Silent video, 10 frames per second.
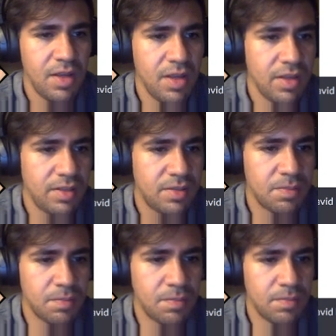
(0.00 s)
It
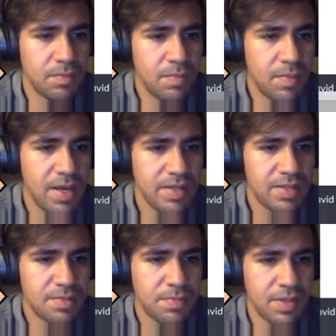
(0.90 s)

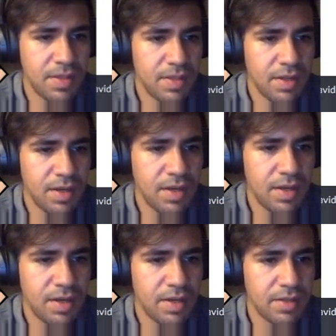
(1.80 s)
might be.
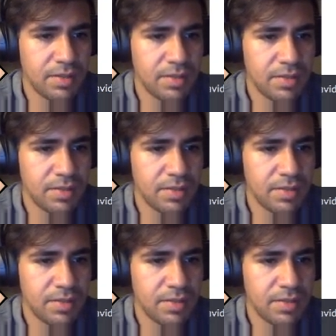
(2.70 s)
Oh,